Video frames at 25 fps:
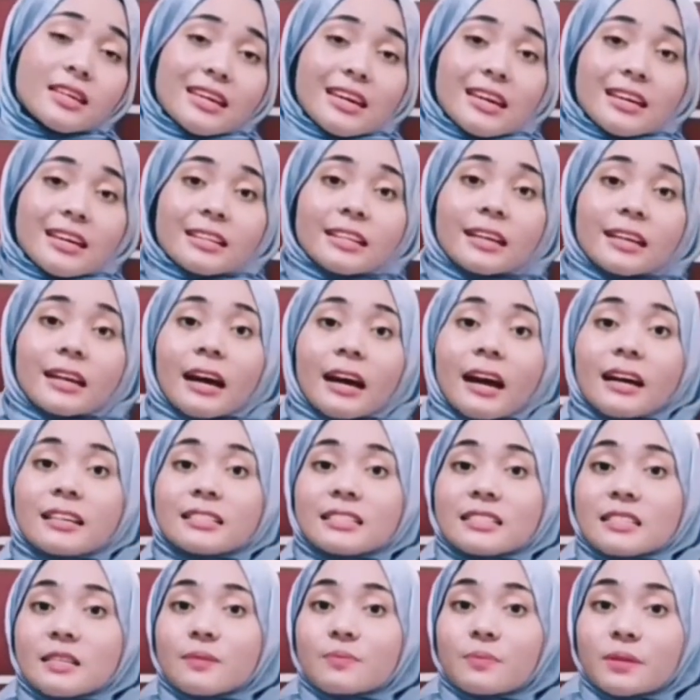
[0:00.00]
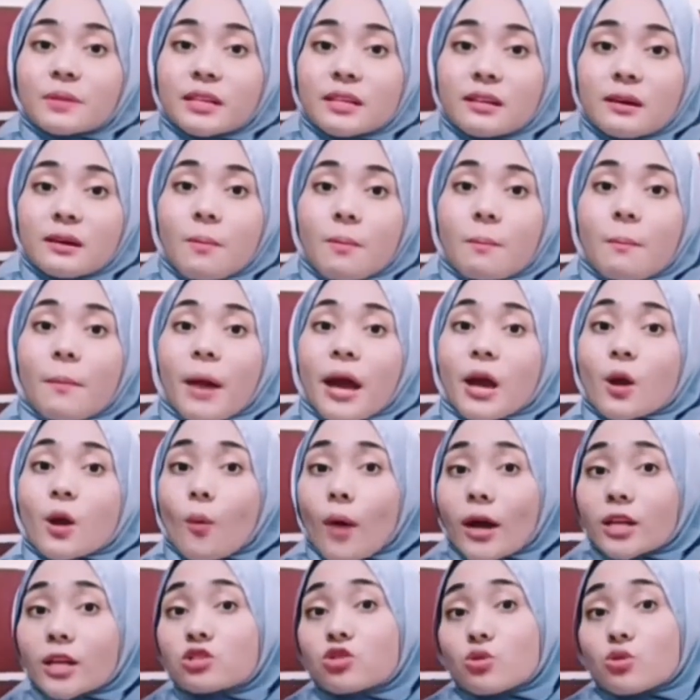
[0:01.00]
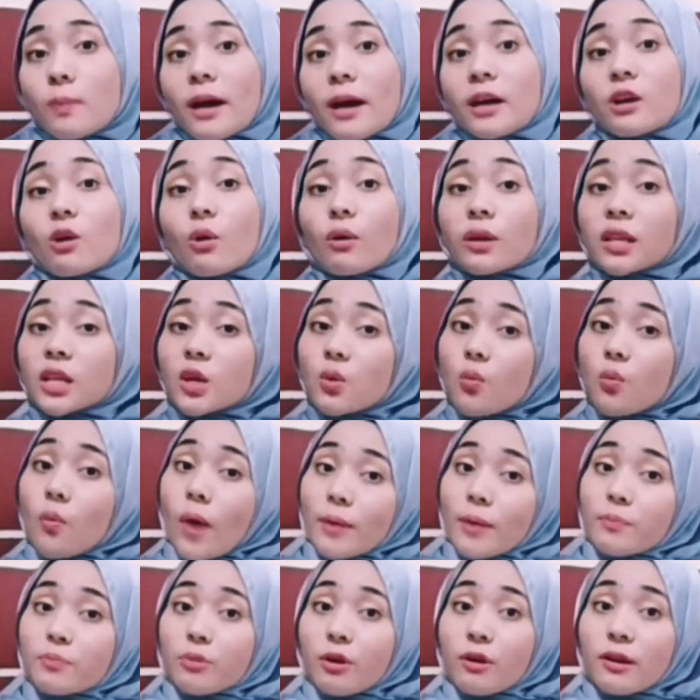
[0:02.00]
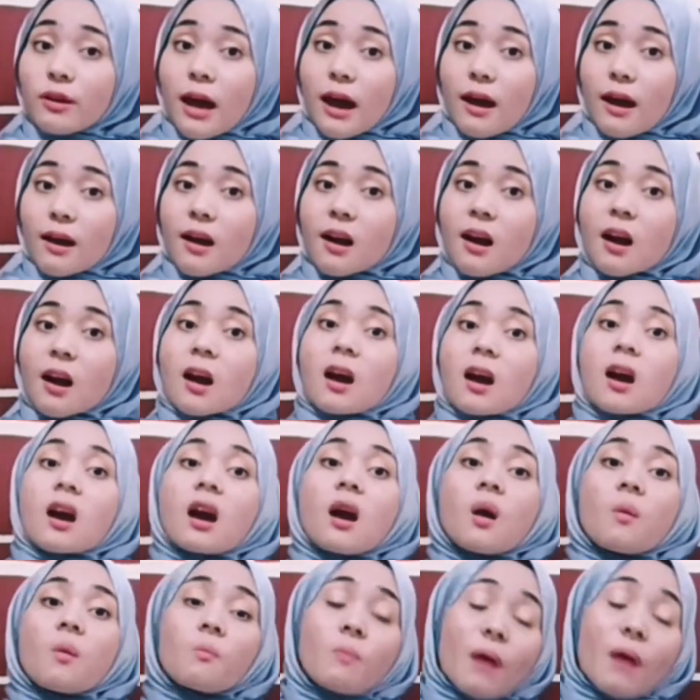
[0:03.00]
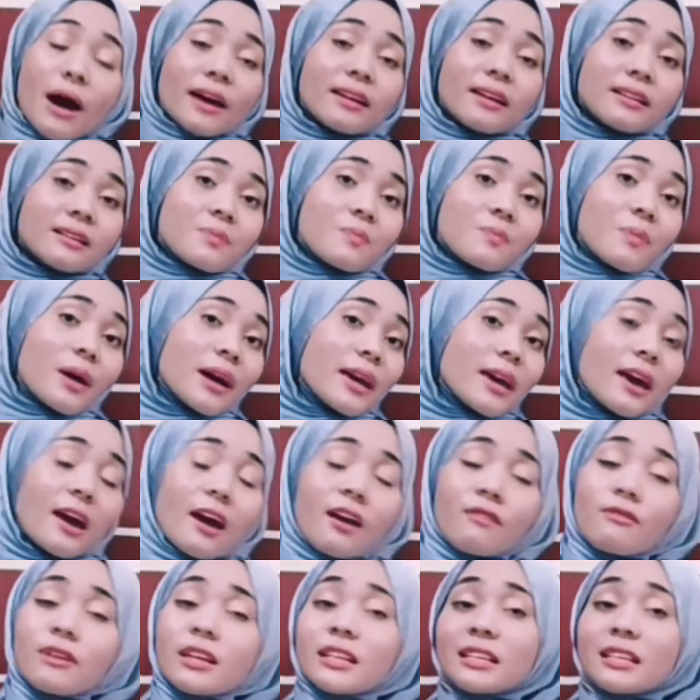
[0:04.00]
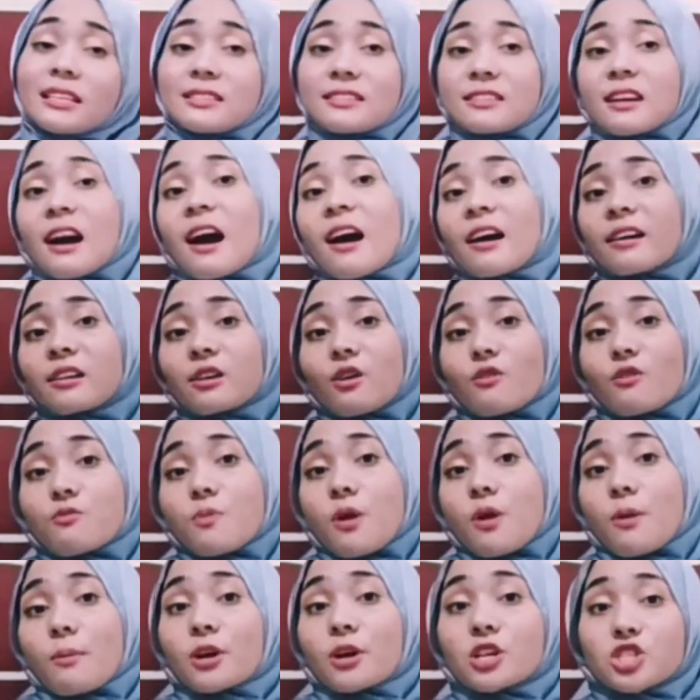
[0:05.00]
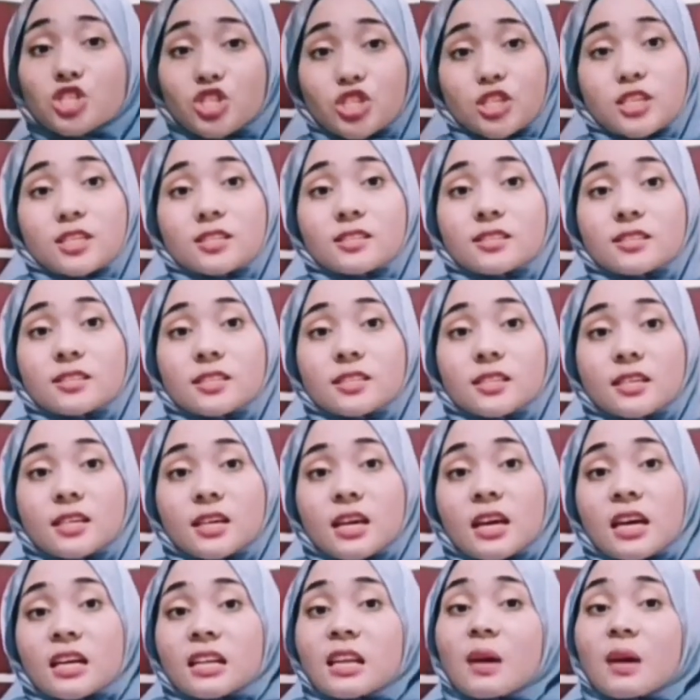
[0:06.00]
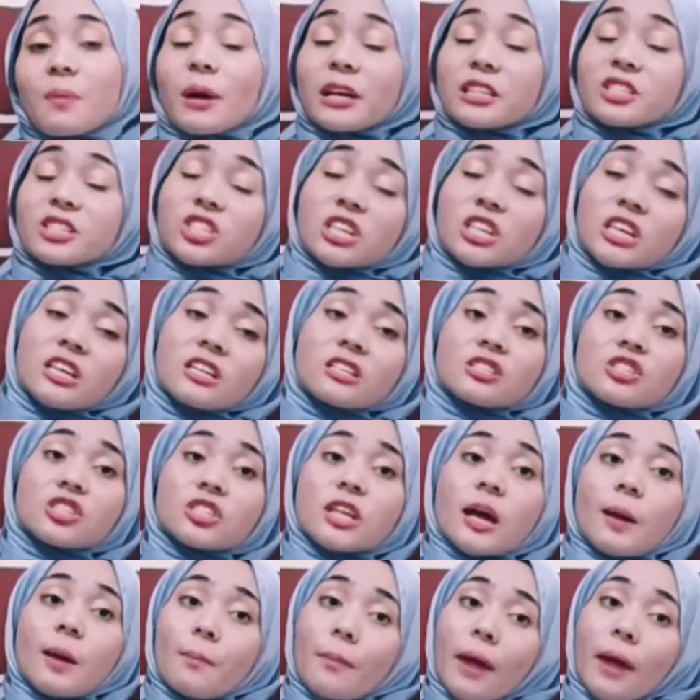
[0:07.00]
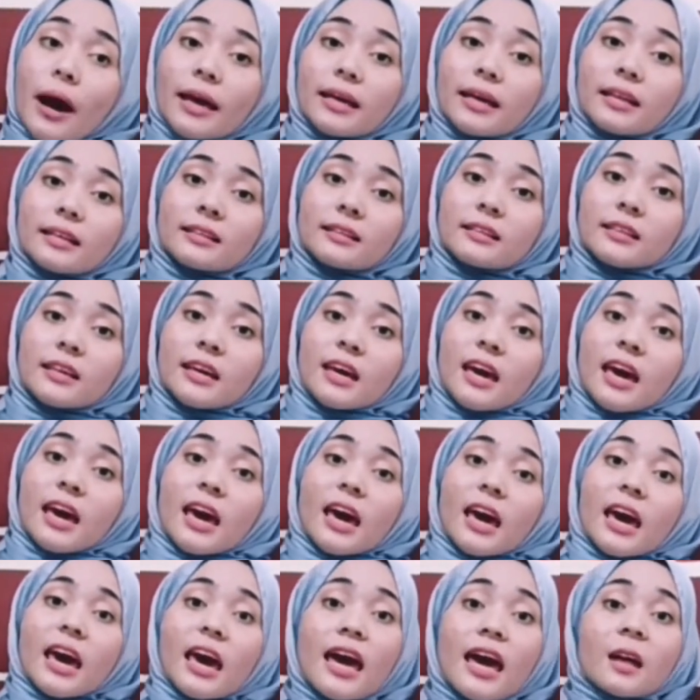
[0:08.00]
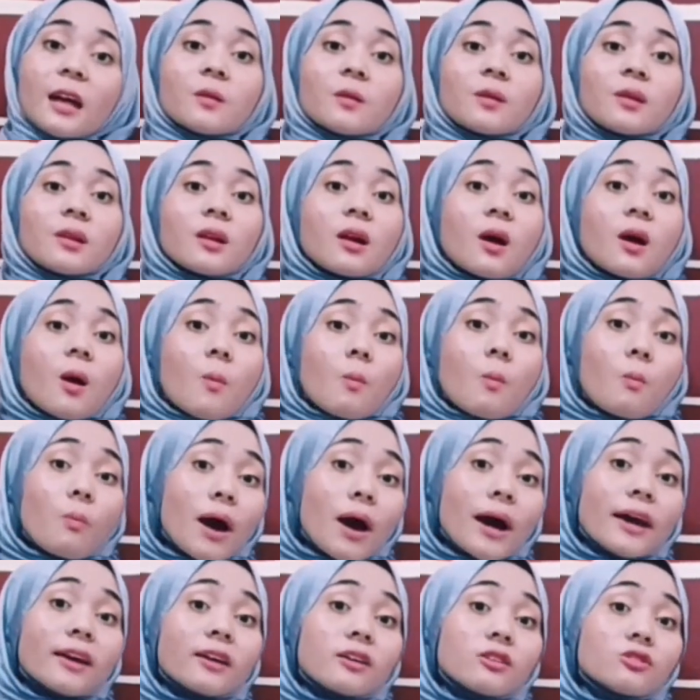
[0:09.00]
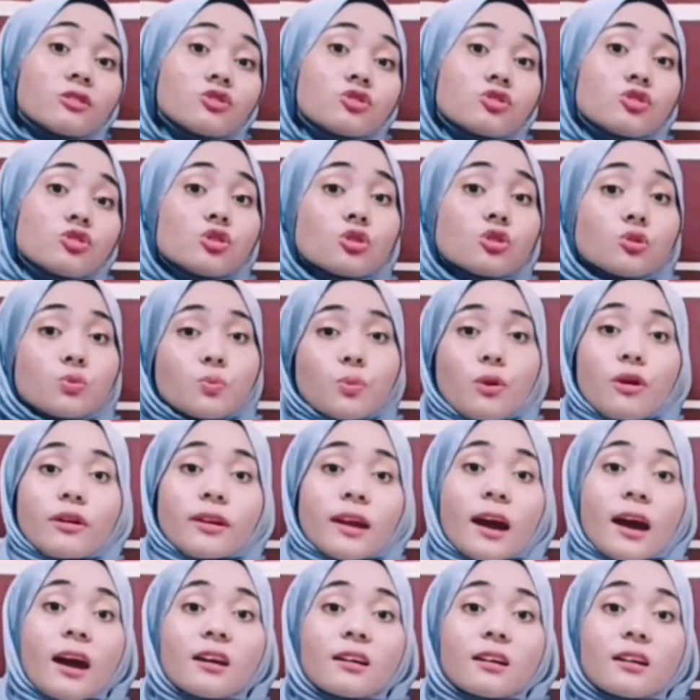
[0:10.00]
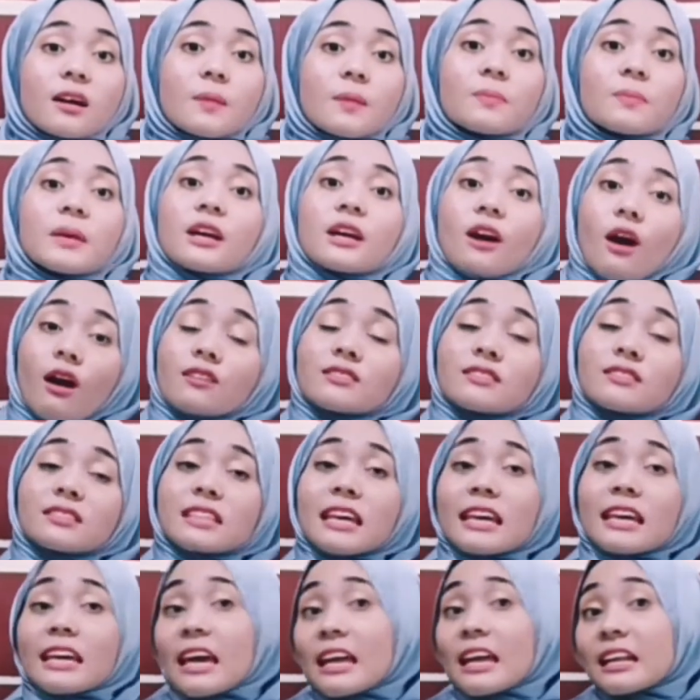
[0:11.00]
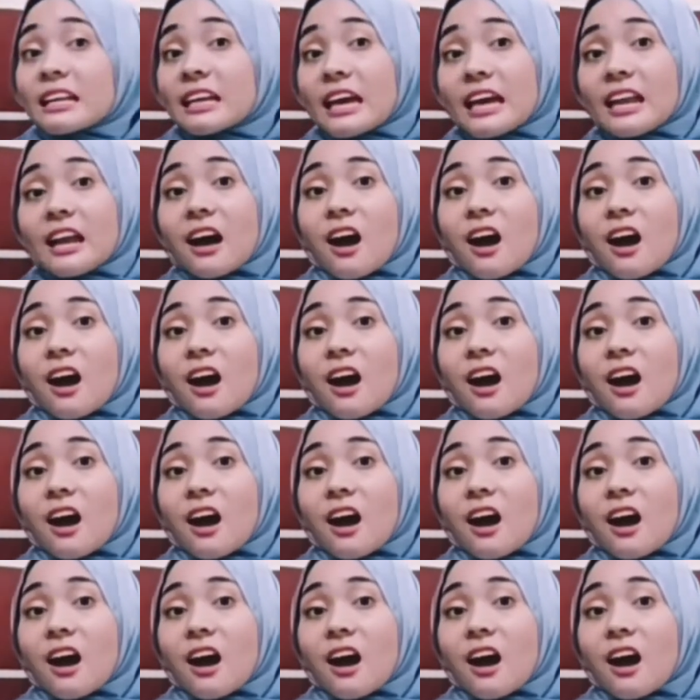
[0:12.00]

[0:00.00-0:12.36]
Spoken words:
the customer might want to buy only one product, but by having this kind of promotion, they might change their mind and buy two products because they can get